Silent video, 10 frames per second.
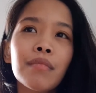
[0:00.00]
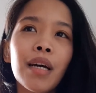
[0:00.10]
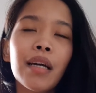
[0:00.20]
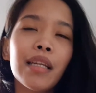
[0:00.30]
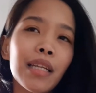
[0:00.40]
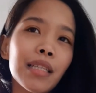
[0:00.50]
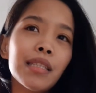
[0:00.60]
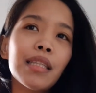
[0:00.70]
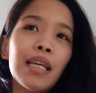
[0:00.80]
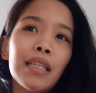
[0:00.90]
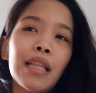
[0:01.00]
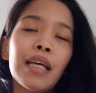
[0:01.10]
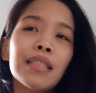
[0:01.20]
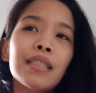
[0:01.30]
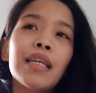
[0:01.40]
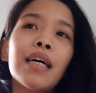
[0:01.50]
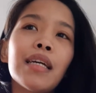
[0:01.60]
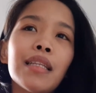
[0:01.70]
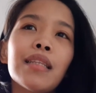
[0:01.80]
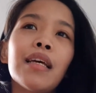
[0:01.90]
I didn't eat last
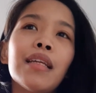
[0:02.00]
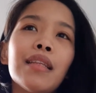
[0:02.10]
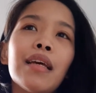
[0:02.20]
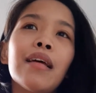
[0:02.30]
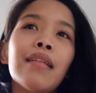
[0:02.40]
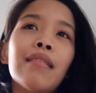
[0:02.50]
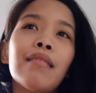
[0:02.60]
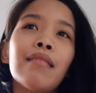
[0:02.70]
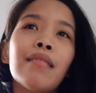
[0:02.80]
night, and then